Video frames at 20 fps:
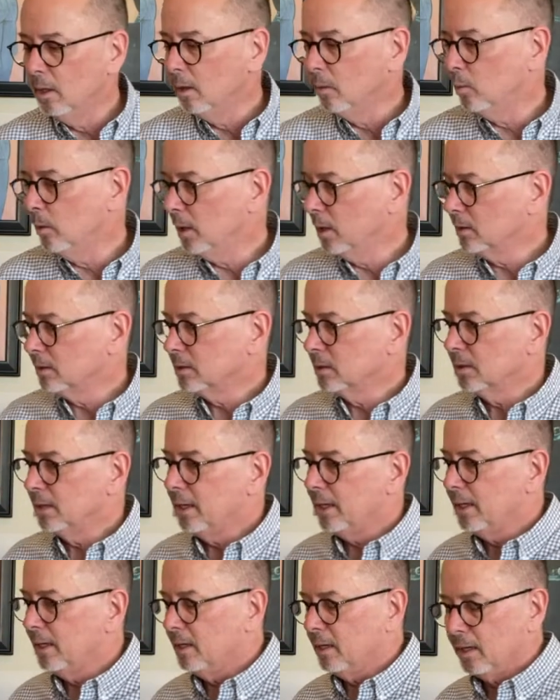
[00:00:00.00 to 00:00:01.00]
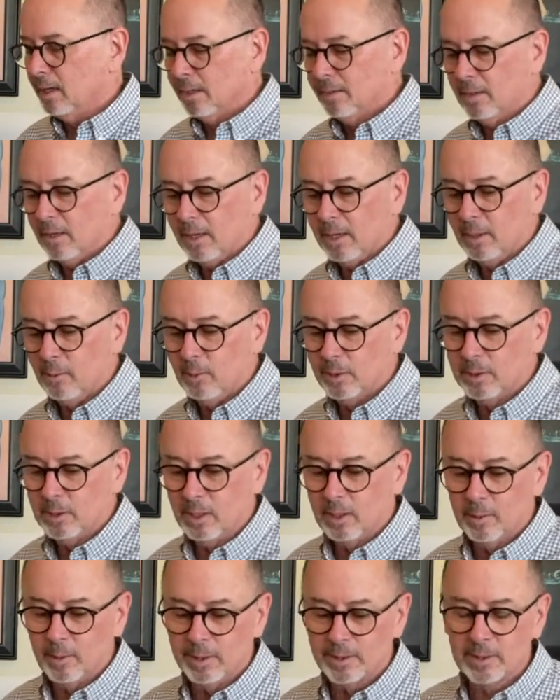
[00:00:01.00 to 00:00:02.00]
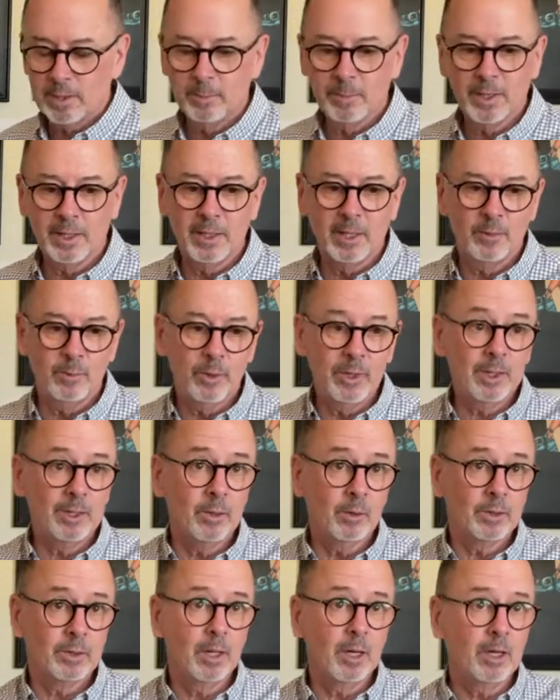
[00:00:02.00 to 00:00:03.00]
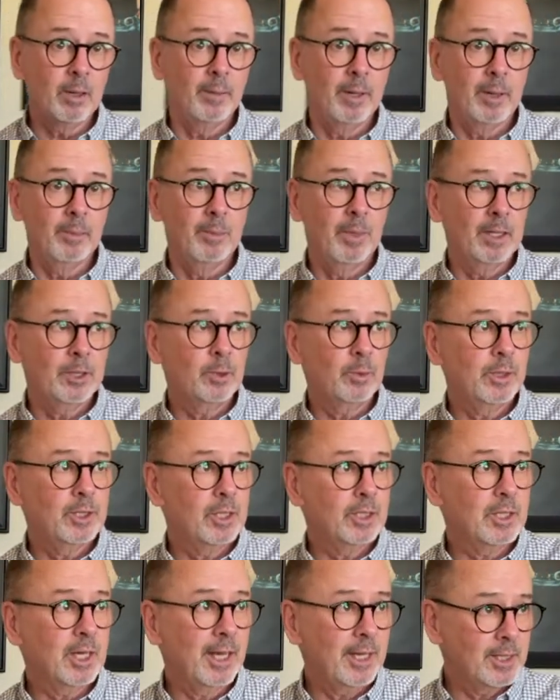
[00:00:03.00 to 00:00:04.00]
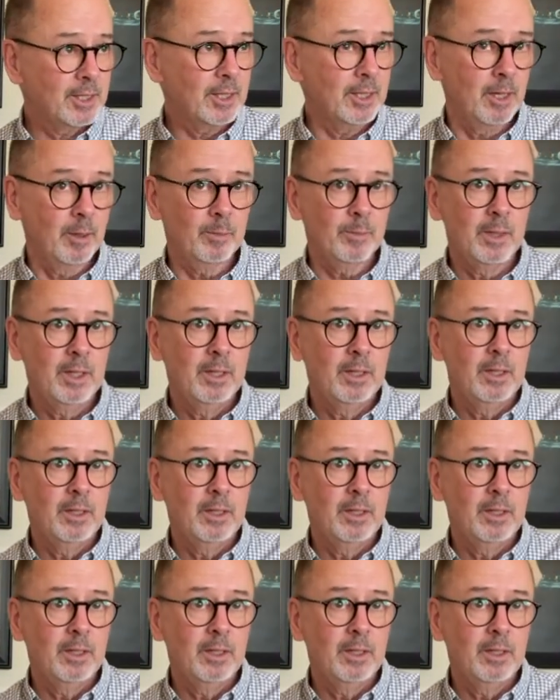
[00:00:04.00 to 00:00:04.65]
Well, today I thought I would talk about something I really don't talk about much, which is landscape.